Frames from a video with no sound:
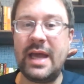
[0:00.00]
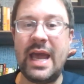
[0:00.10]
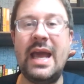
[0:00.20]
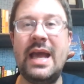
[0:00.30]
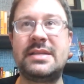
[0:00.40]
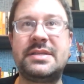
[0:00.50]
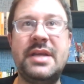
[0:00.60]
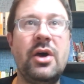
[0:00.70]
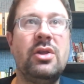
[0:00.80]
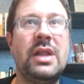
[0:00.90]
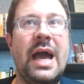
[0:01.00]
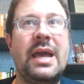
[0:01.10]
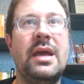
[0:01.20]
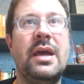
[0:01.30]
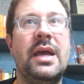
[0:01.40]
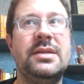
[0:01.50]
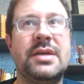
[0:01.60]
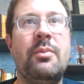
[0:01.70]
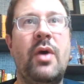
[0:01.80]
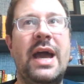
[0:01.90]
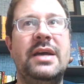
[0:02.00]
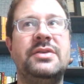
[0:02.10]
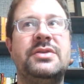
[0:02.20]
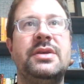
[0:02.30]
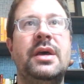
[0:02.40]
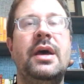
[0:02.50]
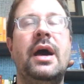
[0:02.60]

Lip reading: it's still like in some ways,